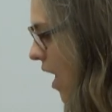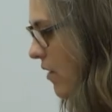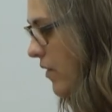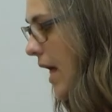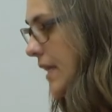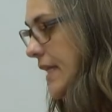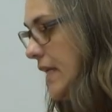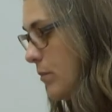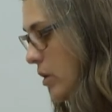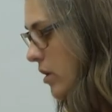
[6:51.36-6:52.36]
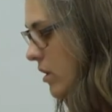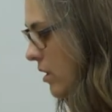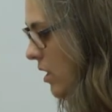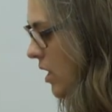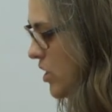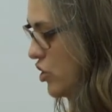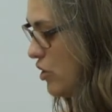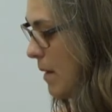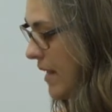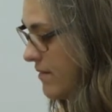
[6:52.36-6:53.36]
of a lemur. So
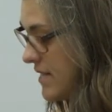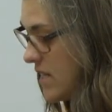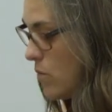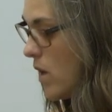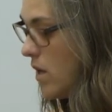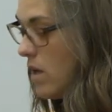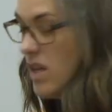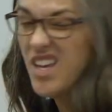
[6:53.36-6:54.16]
you might have seen one